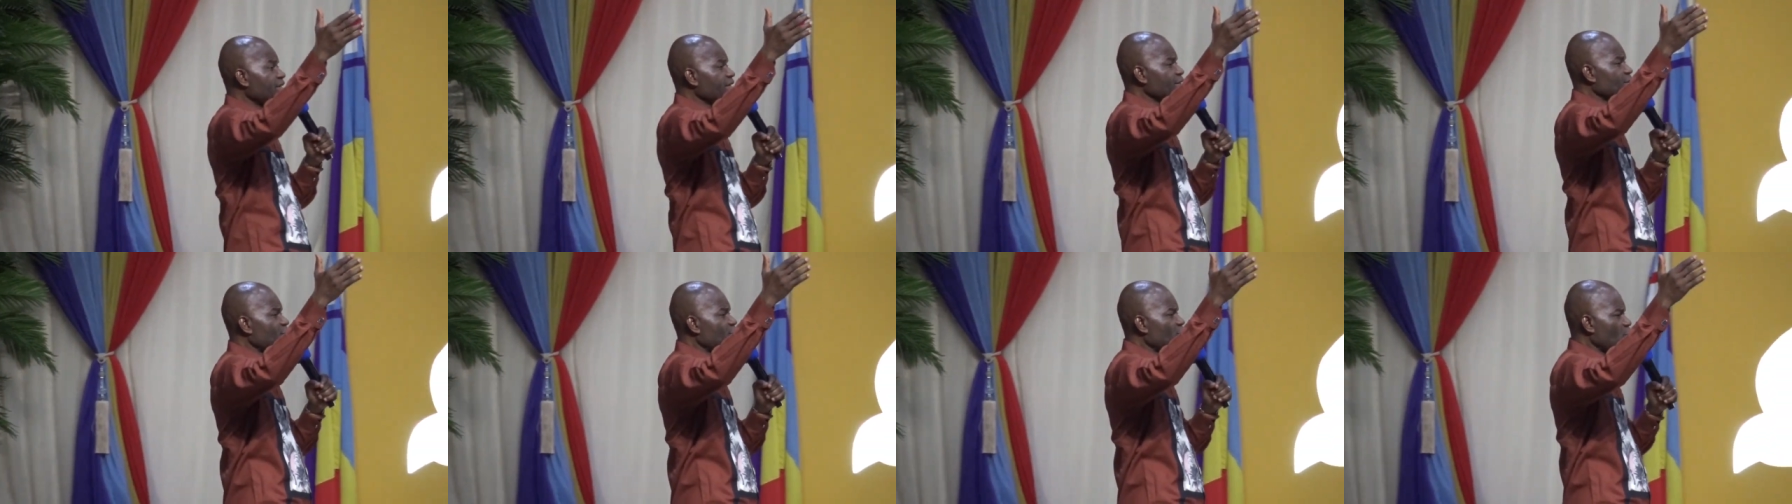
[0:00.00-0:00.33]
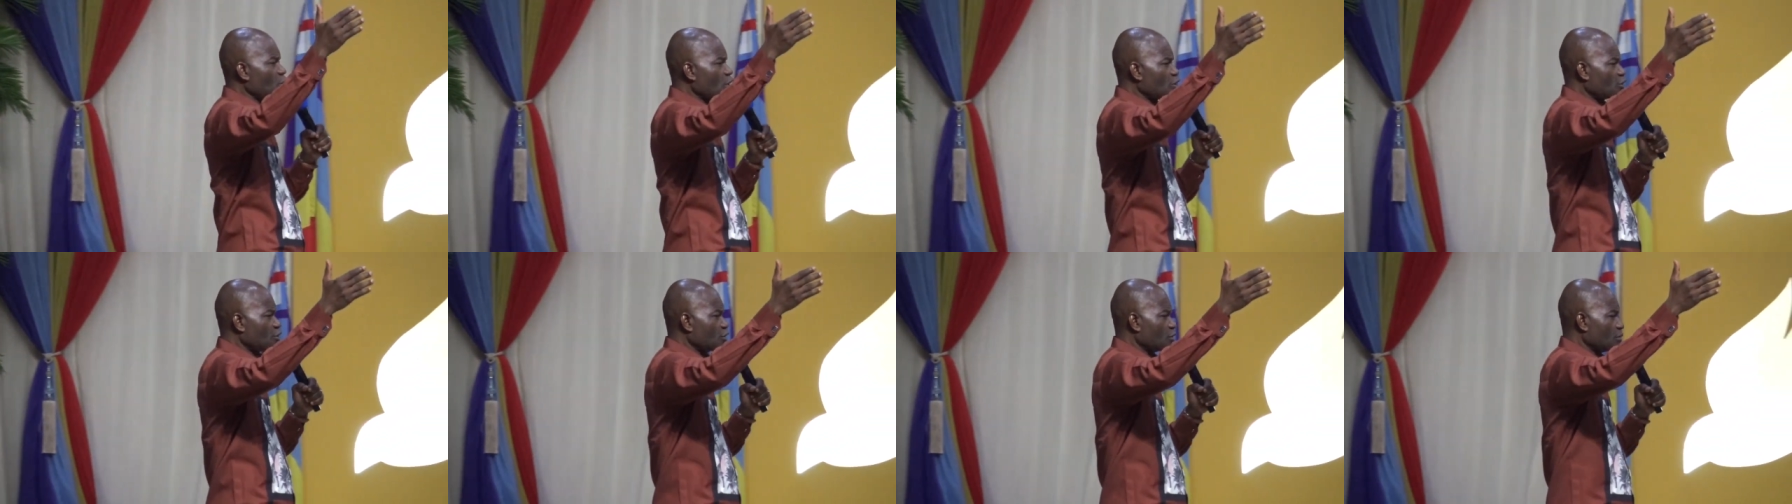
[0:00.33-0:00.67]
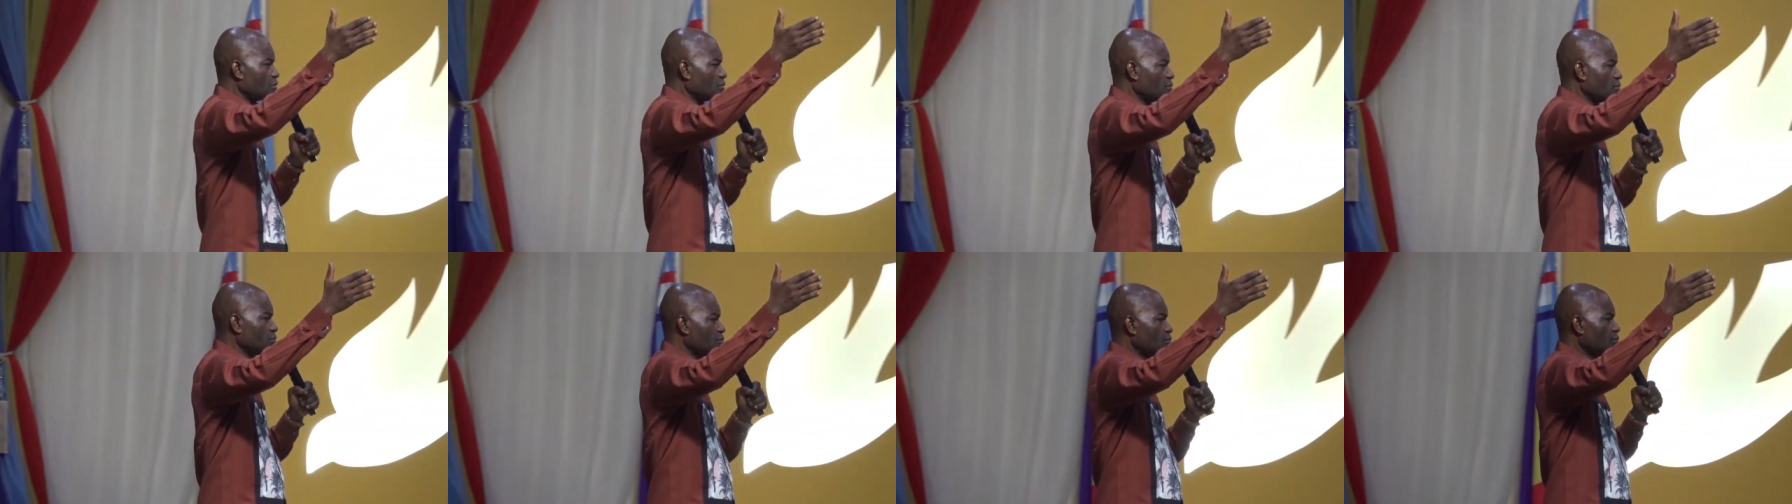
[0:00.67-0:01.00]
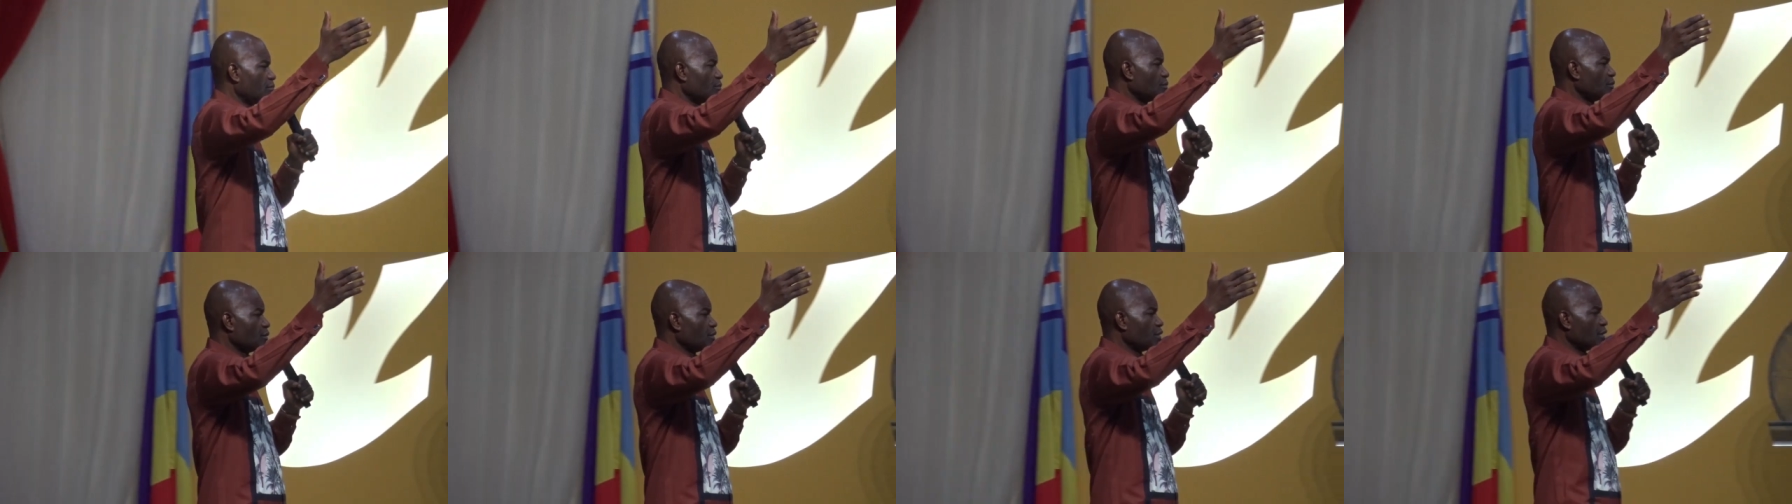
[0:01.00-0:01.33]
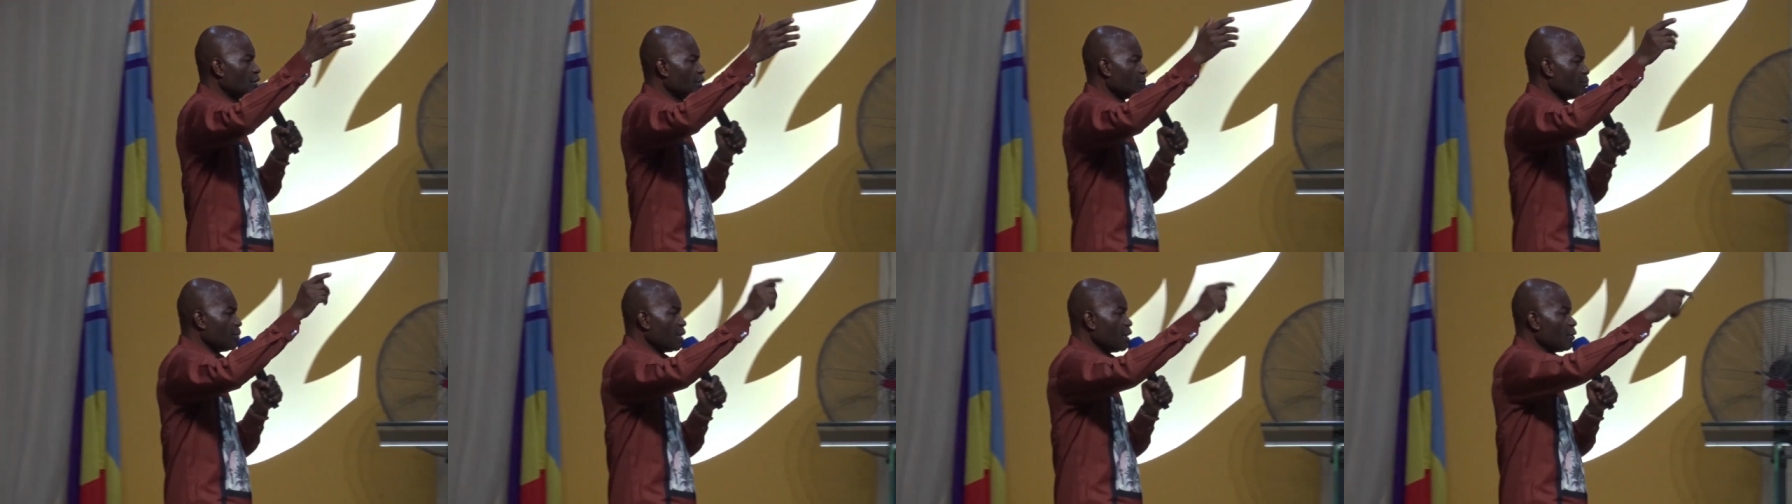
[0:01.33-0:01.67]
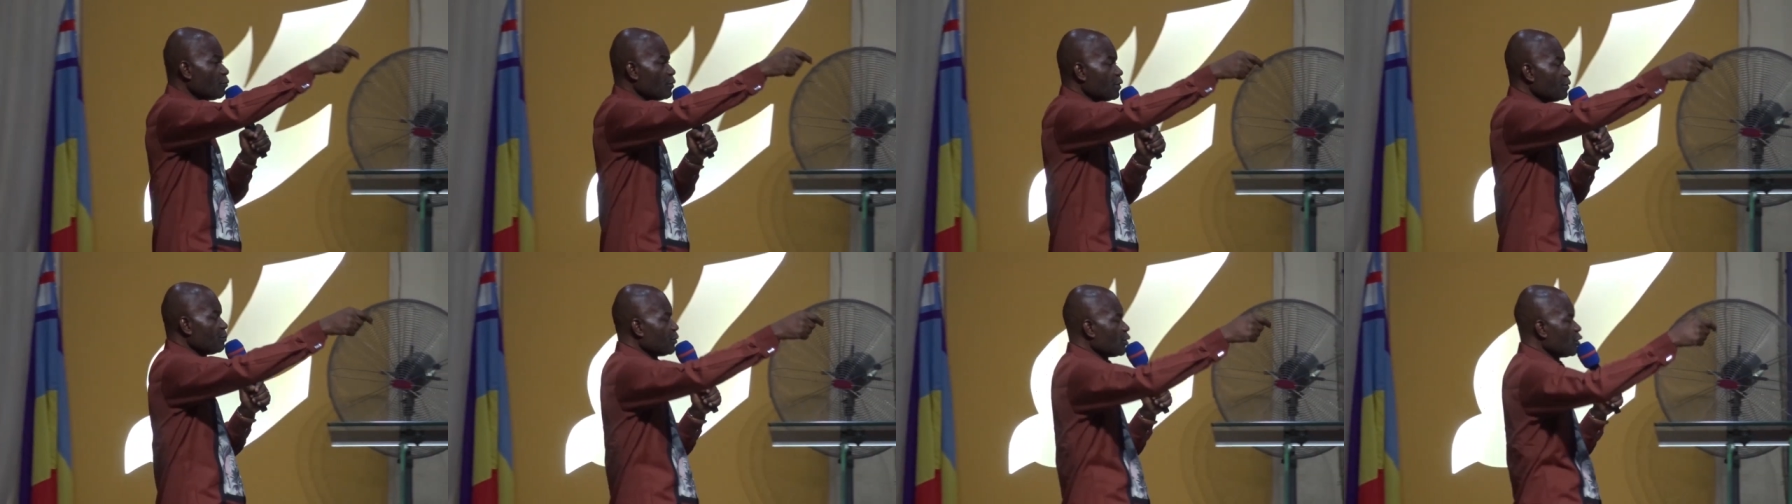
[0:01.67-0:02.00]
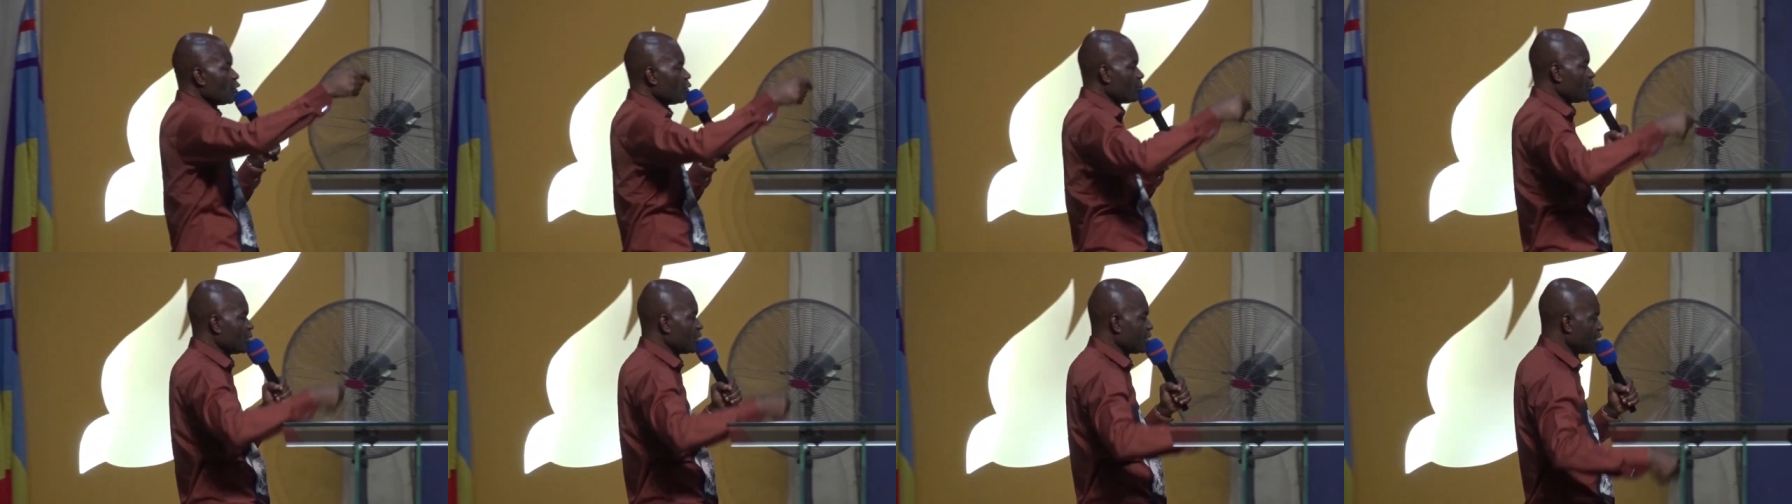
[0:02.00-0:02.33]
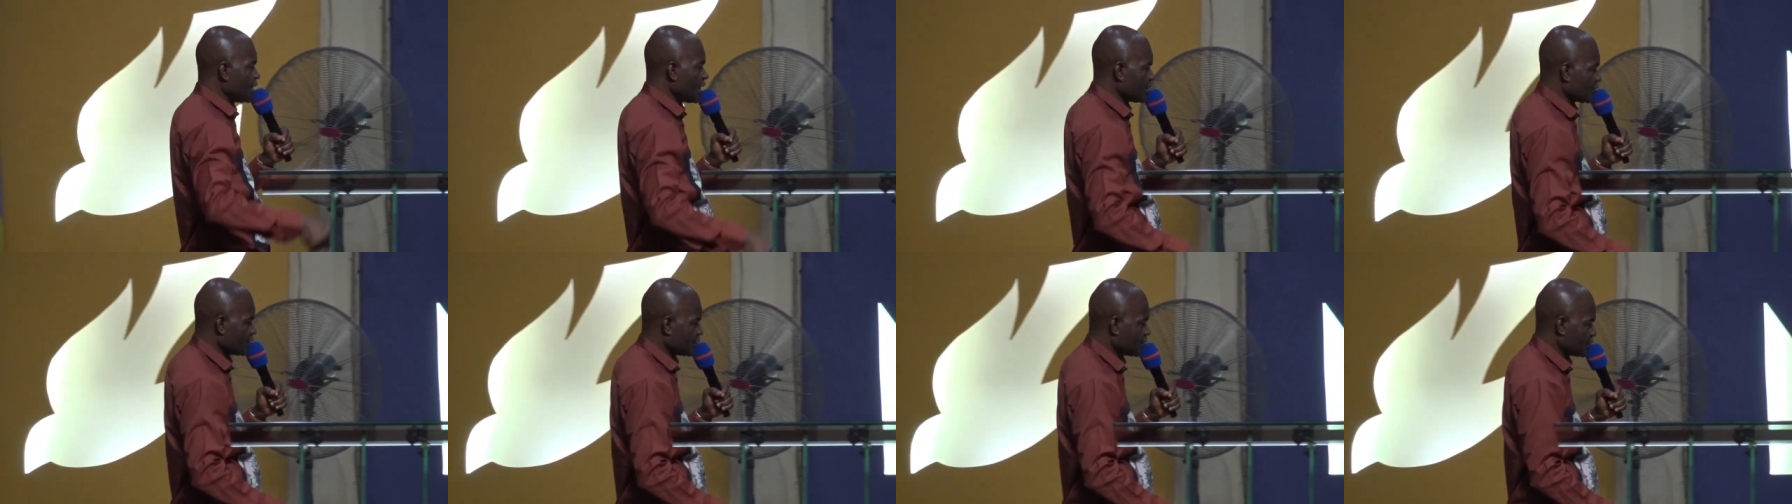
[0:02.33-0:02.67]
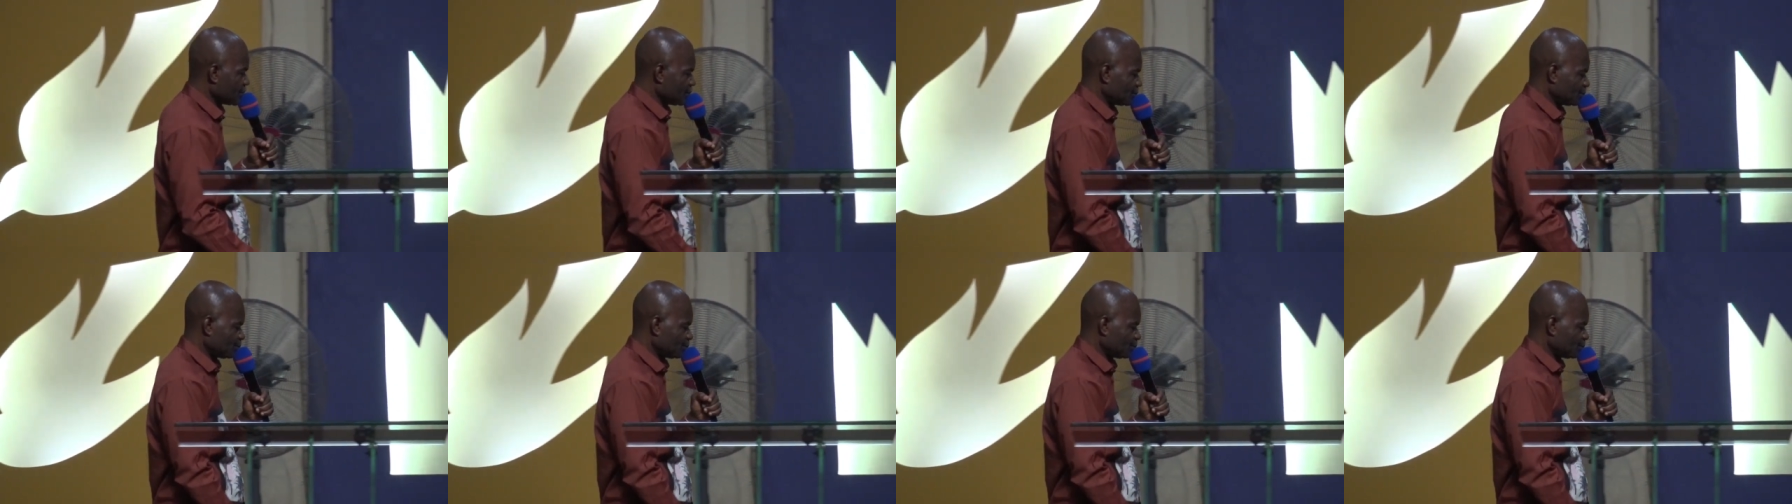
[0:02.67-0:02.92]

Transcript: instruction, may we be obedient.